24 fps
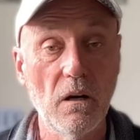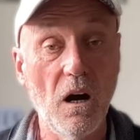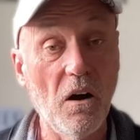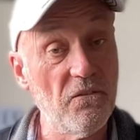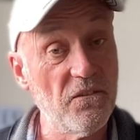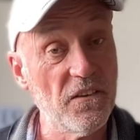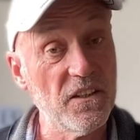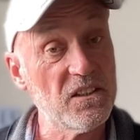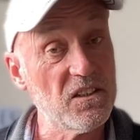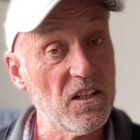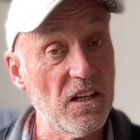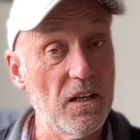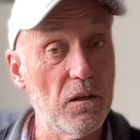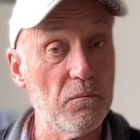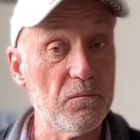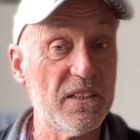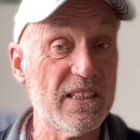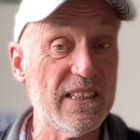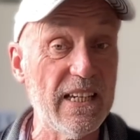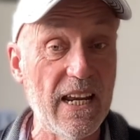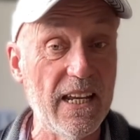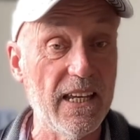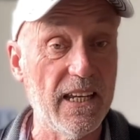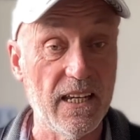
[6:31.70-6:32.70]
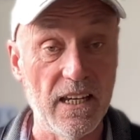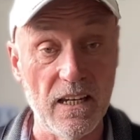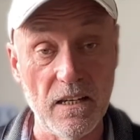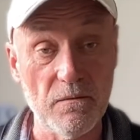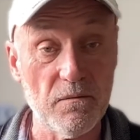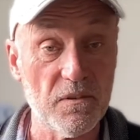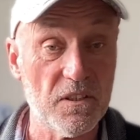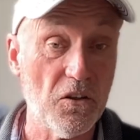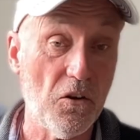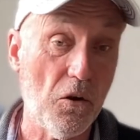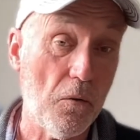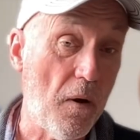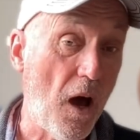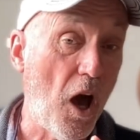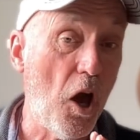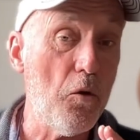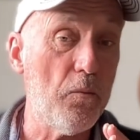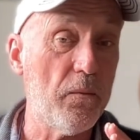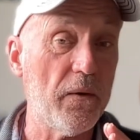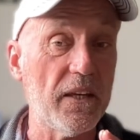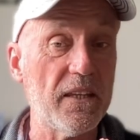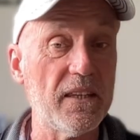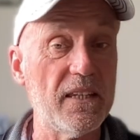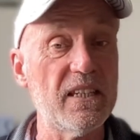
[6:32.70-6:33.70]
Obviously I'm selling it, so I'm
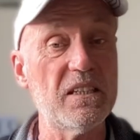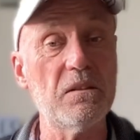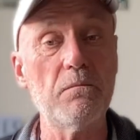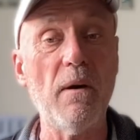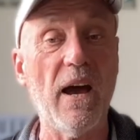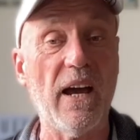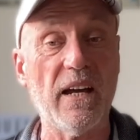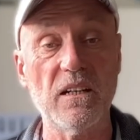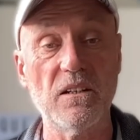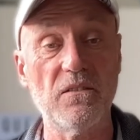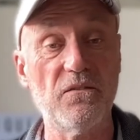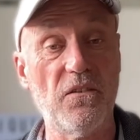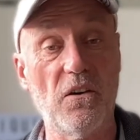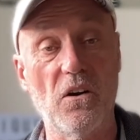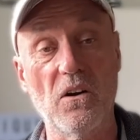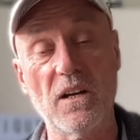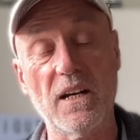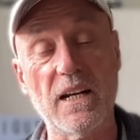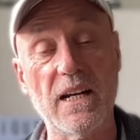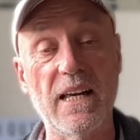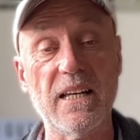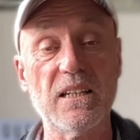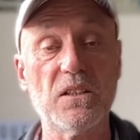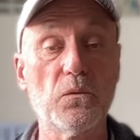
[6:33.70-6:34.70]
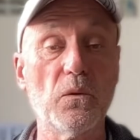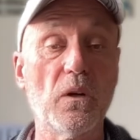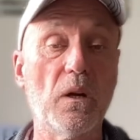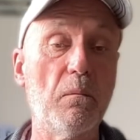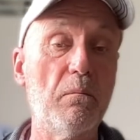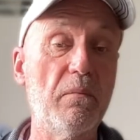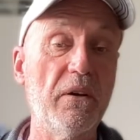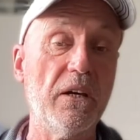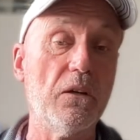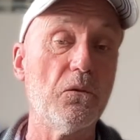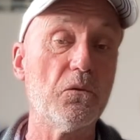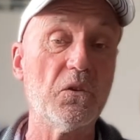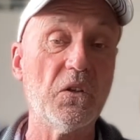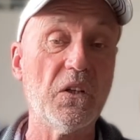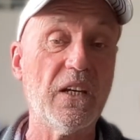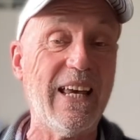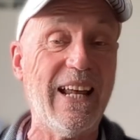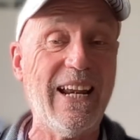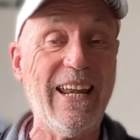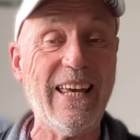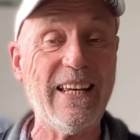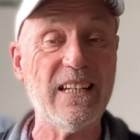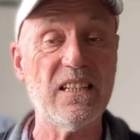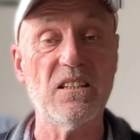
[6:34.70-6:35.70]
hoping this magnifying glass will appeal to
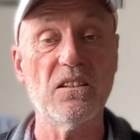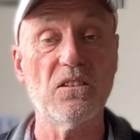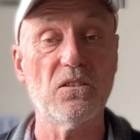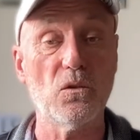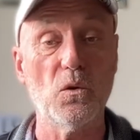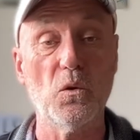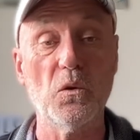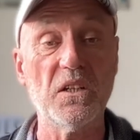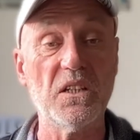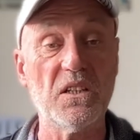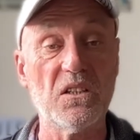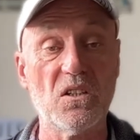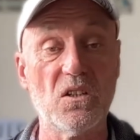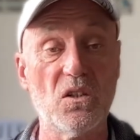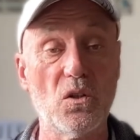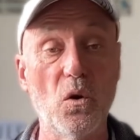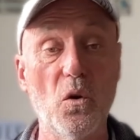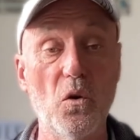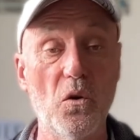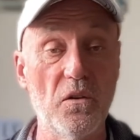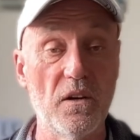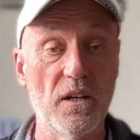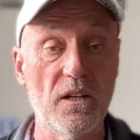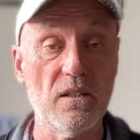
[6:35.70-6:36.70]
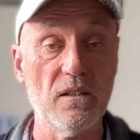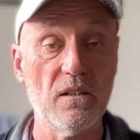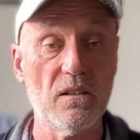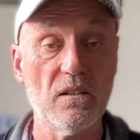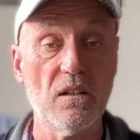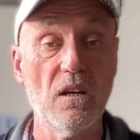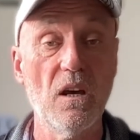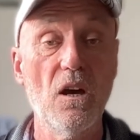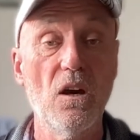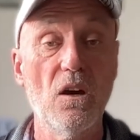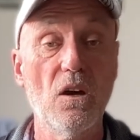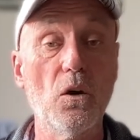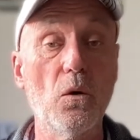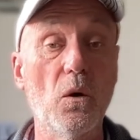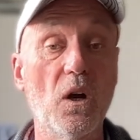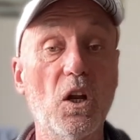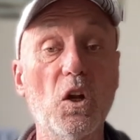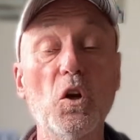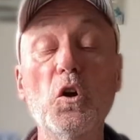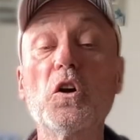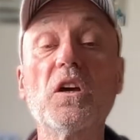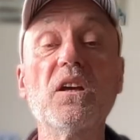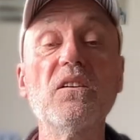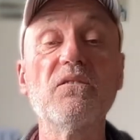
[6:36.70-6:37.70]
collectors or historians who are
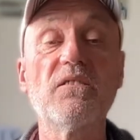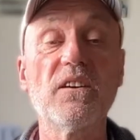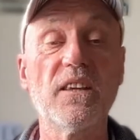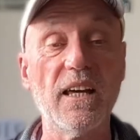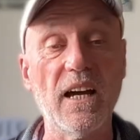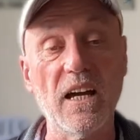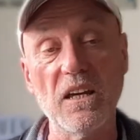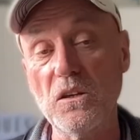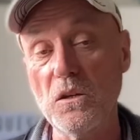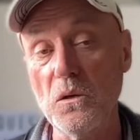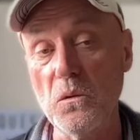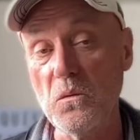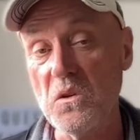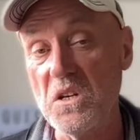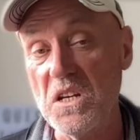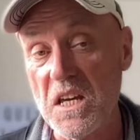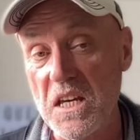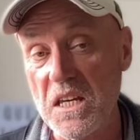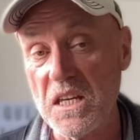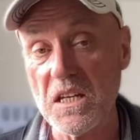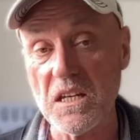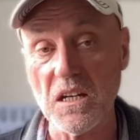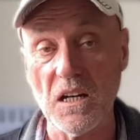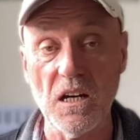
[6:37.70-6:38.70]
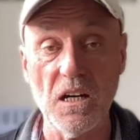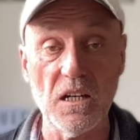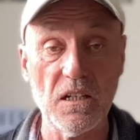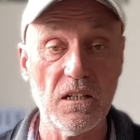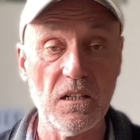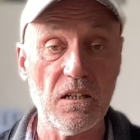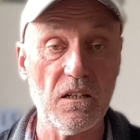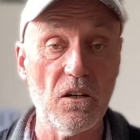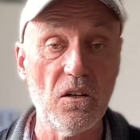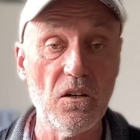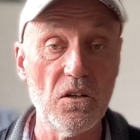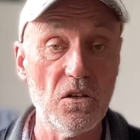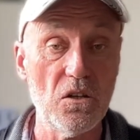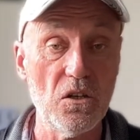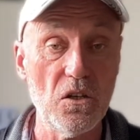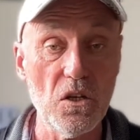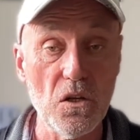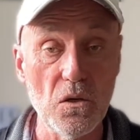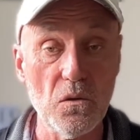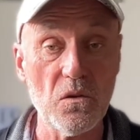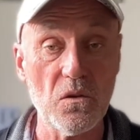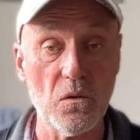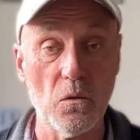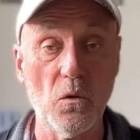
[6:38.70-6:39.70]
looking for that unique and
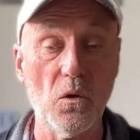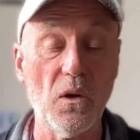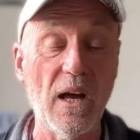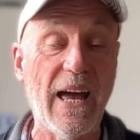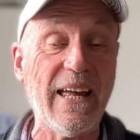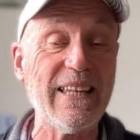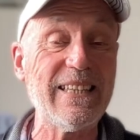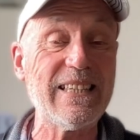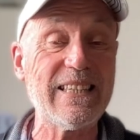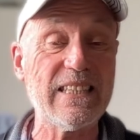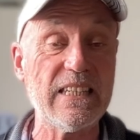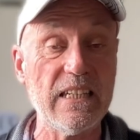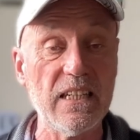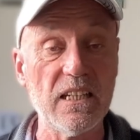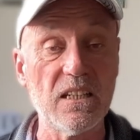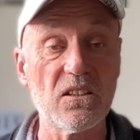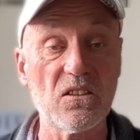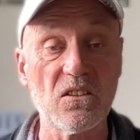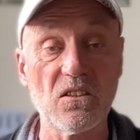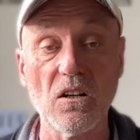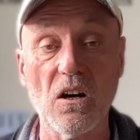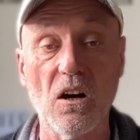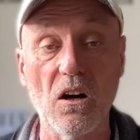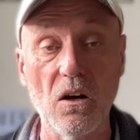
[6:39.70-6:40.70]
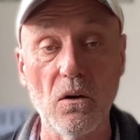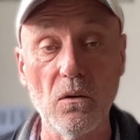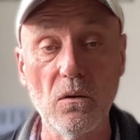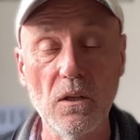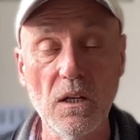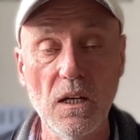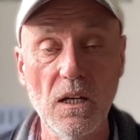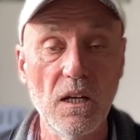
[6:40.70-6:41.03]
unusual antique style.